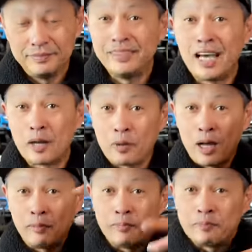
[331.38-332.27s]
Not a
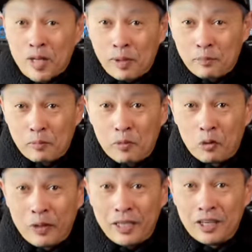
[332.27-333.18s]
problem. I'll put
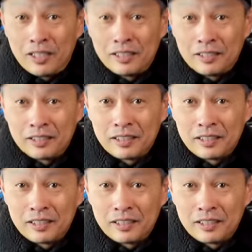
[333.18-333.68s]
more weight on it.